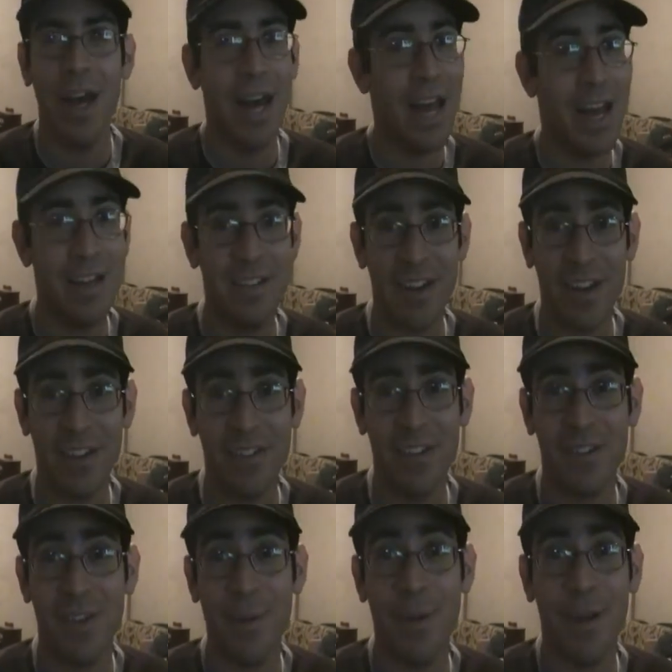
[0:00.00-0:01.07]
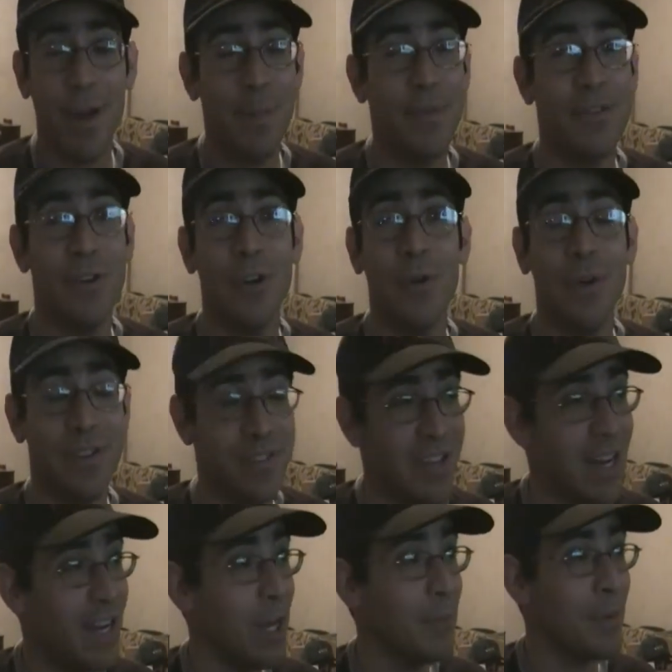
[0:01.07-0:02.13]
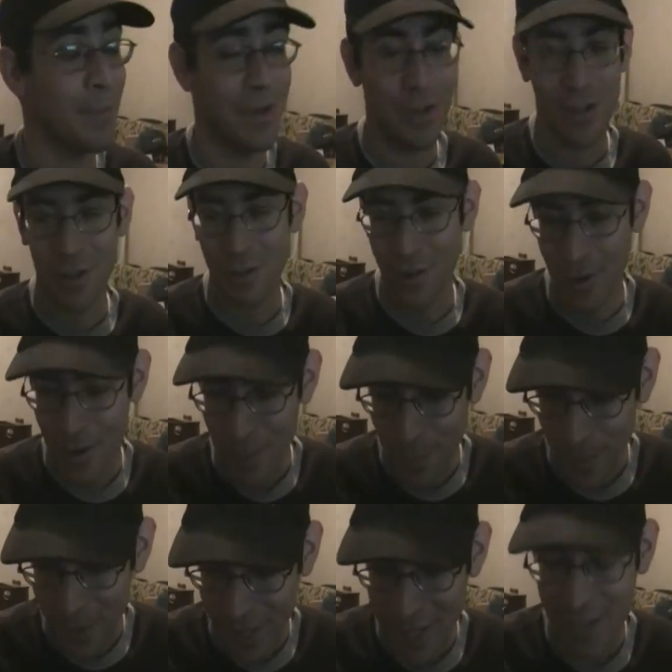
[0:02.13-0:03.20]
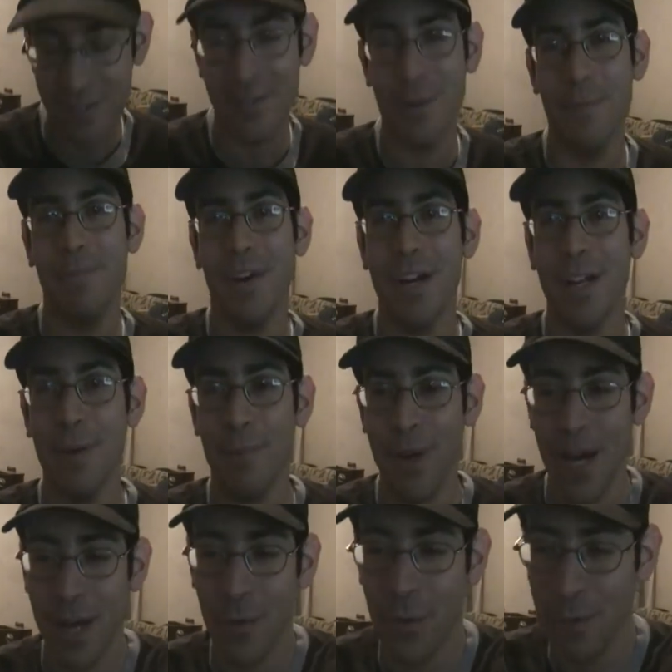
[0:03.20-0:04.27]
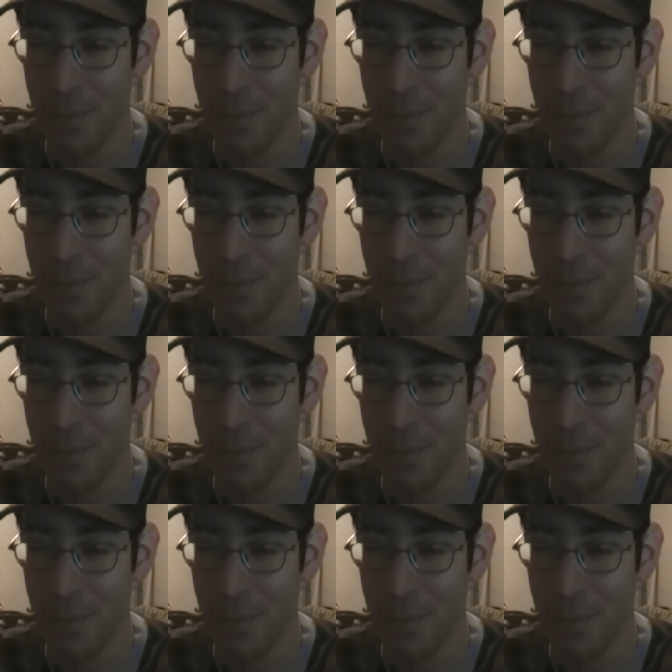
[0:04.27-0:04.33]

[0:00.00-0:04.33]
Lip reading: And tax day's coming up, so it's not helping much either. But yes, I'm finally back